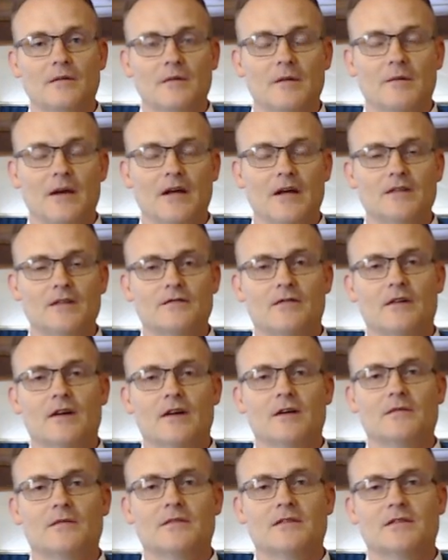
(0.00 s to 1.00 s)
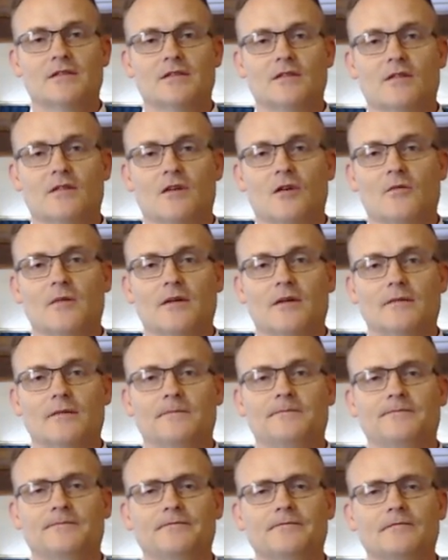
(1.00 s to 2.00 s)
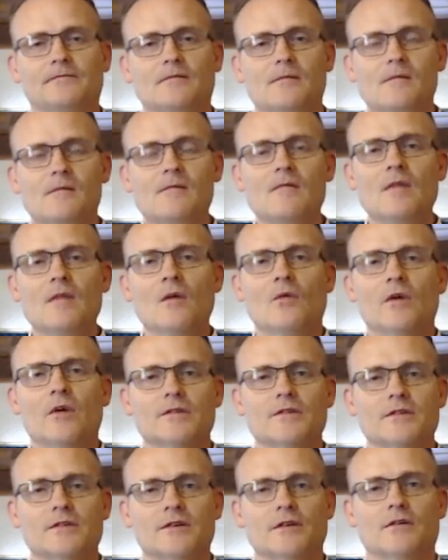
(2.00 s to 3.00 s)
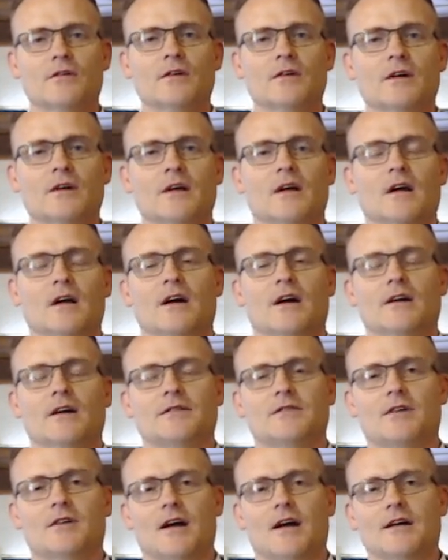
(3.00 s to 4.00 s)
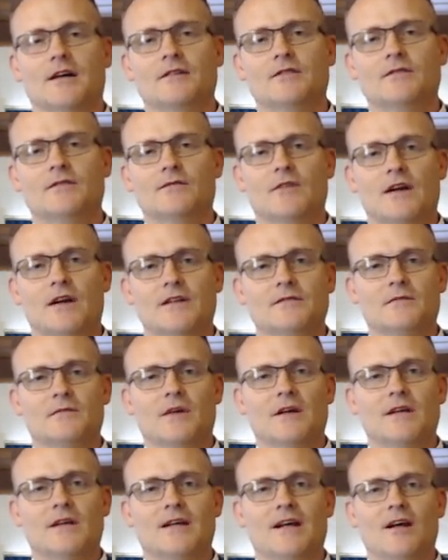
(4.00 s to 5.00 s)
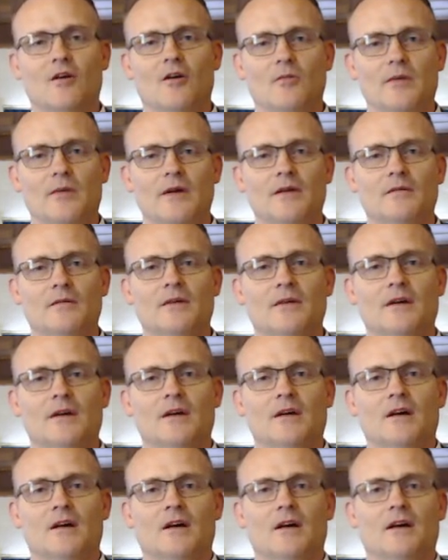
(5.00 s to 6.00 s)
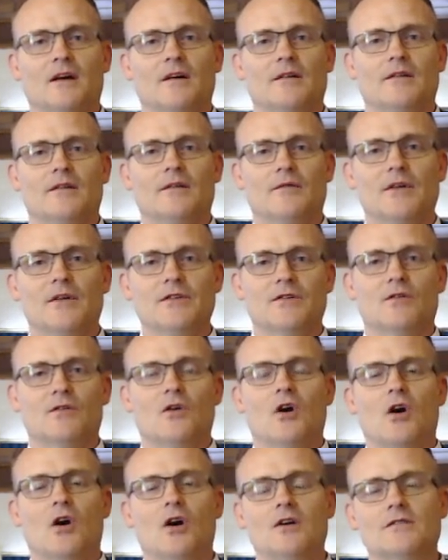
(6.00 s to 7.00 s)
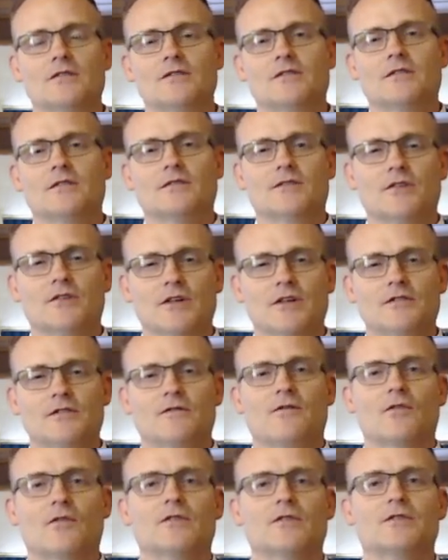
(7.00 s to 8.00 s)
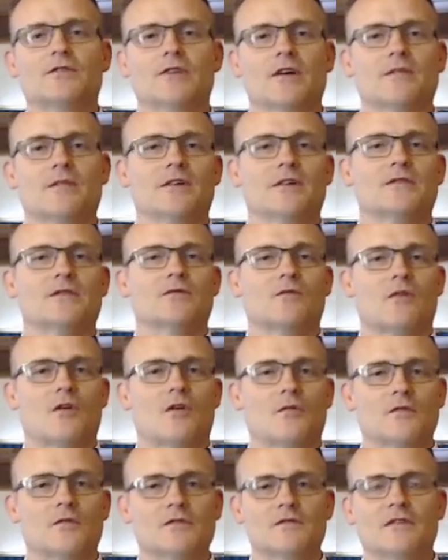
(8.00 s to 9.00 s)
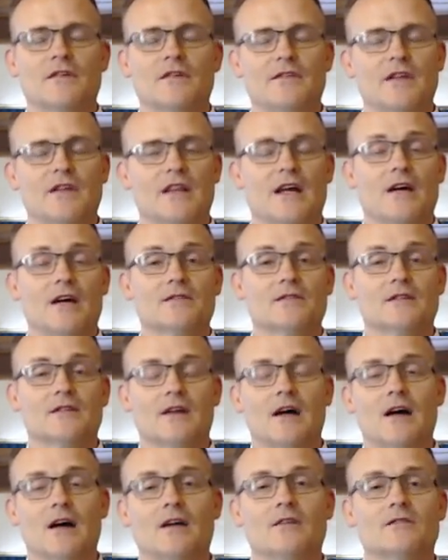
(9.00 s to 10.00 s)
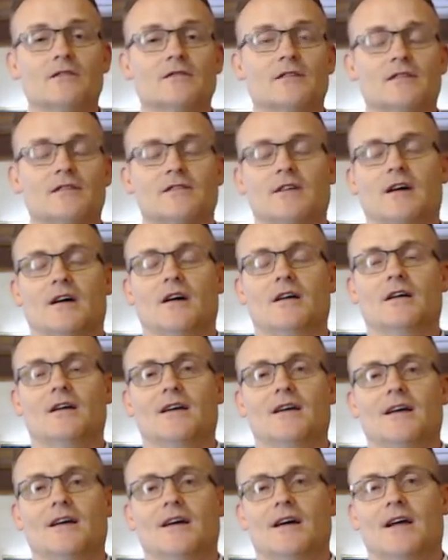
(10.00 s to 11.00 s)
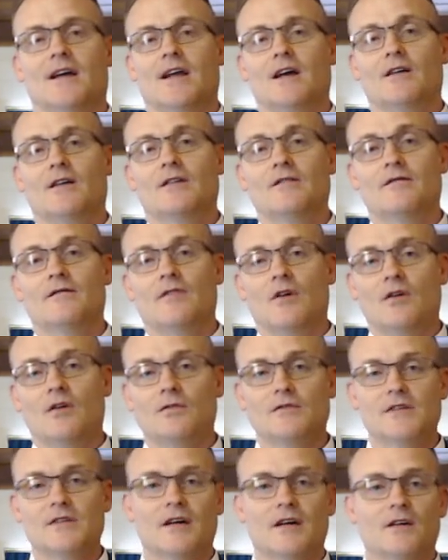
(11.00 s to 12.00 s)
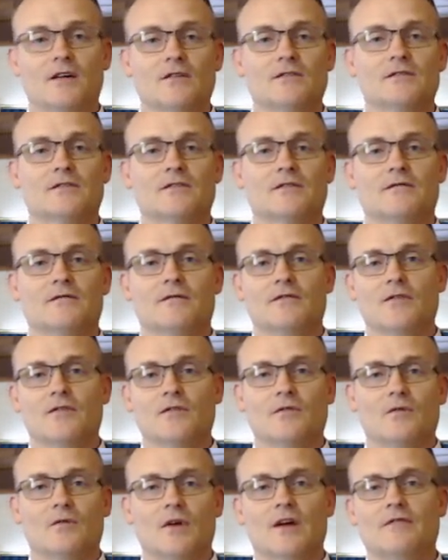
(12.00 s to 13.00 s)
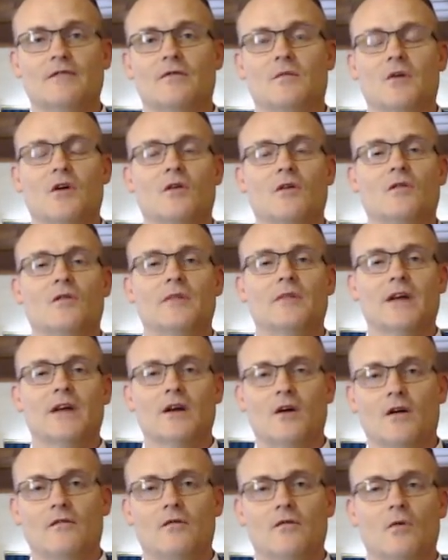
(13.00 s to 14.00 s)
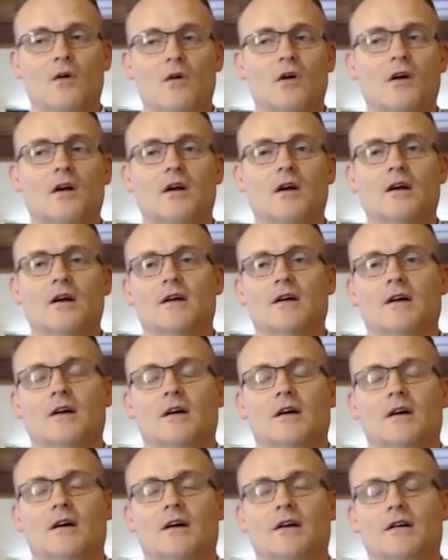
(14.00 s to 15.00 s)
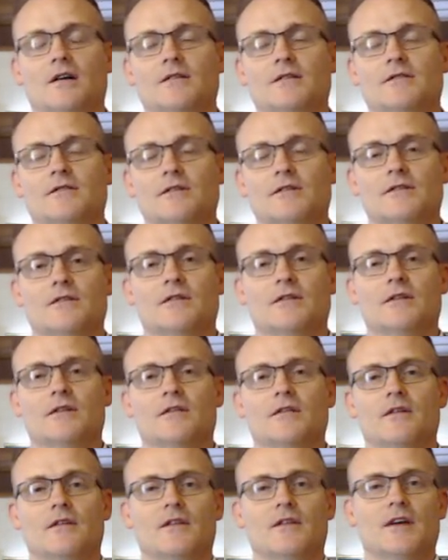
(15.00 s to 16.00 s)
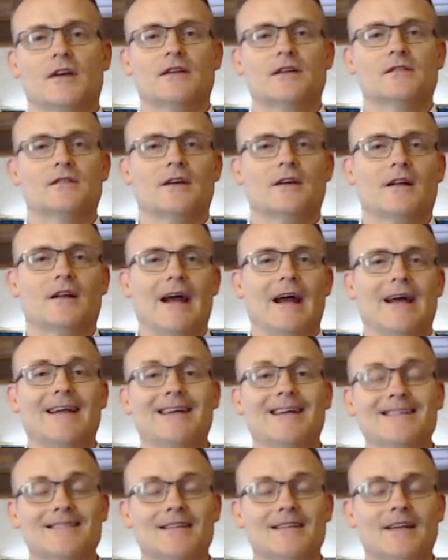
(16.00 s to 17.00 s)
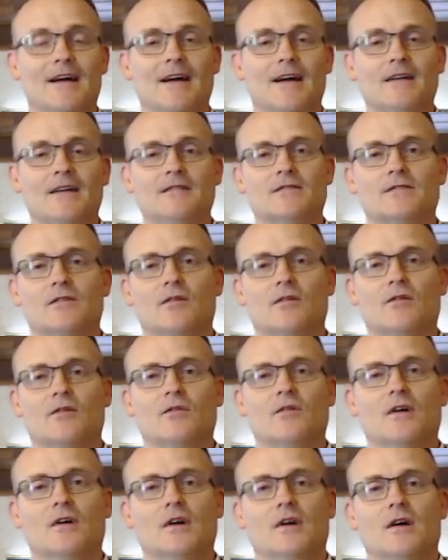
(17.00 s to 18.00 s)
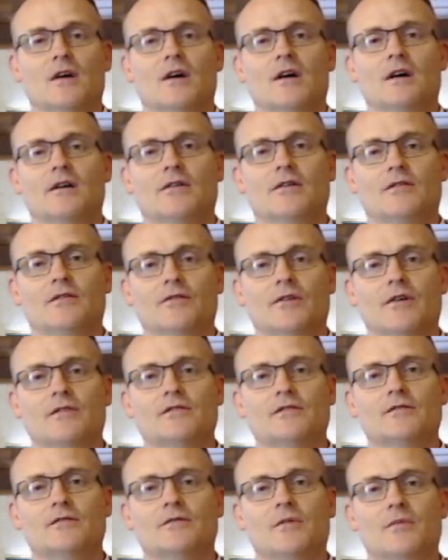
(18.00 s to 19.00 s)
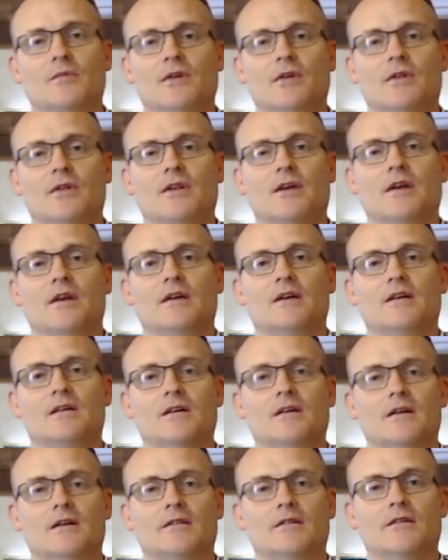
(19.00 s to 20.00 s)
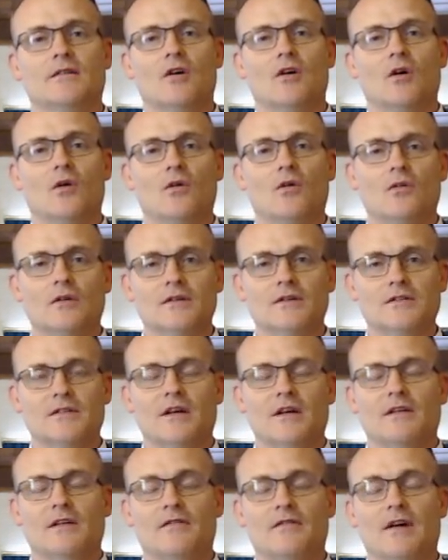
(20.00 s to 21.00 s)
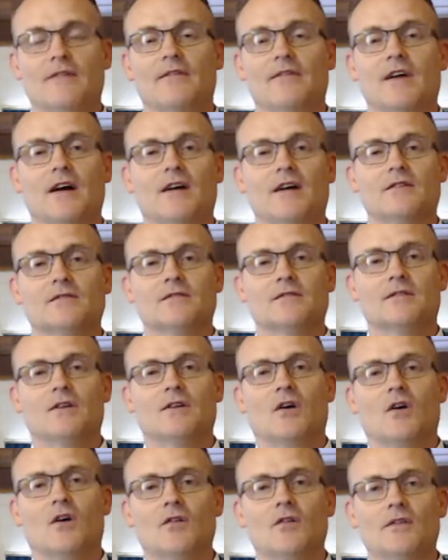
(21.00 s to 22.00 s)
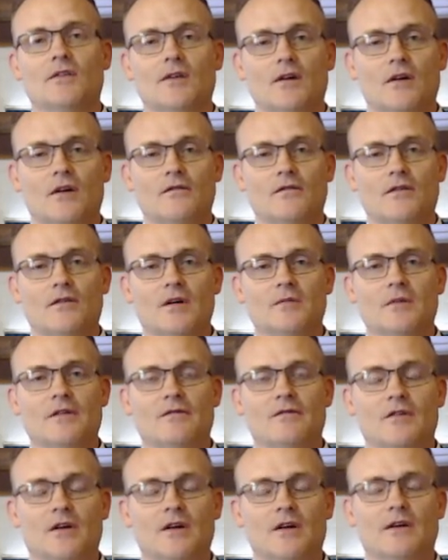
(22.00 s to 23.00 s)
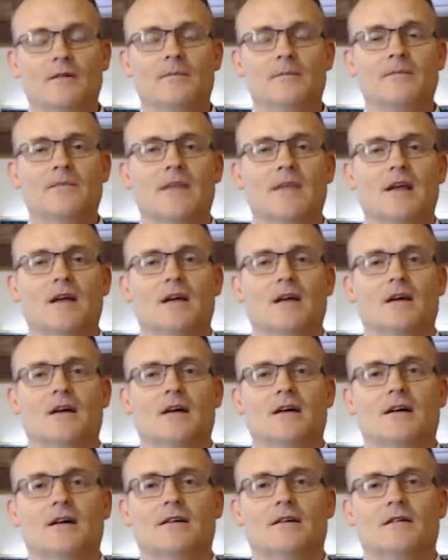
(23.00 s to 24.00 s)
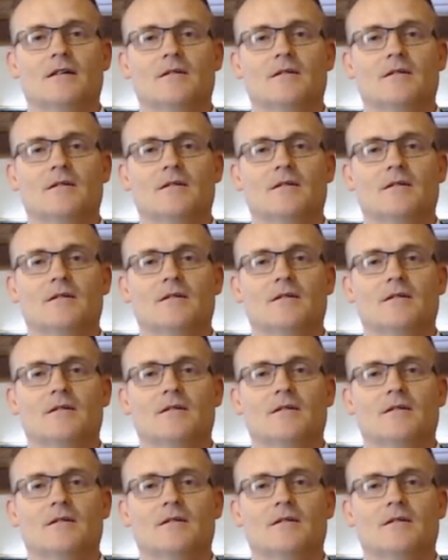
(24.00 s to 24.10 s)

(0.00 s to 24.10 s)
page for him is still open. We are still uh, trying to raise money to help him. Uh, the original cost just for the treatments were almost $50,000. That's not accounting for hotels and food away from home, being off work, uh, just the, the, things that add into that. So uh, you'll notice we put the, uh, the goal is 75,000 on the GoFundMe for him. Um,